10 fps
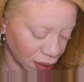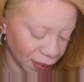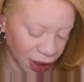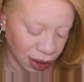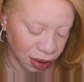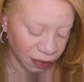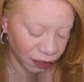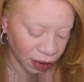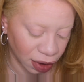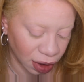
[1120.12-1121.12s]
bit
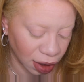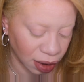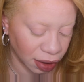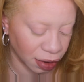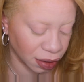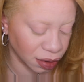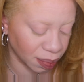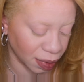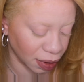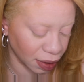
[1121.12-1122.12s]
different colors,
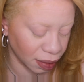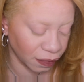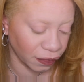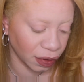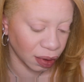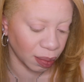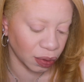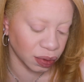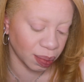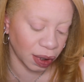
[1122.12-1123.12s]
but for the
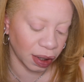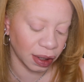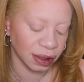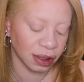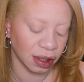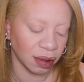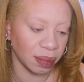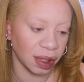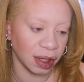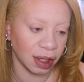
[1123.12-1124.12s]
most part, it's going to
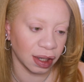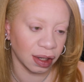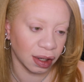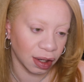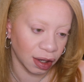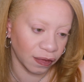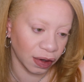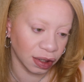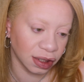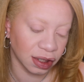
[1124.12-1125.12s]
be a
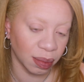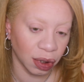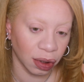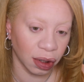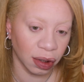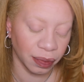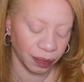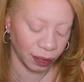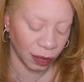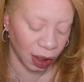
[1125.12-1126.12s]
very similar
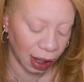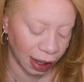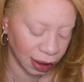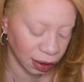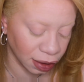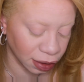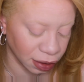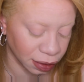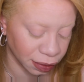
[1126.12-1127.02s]
eye look.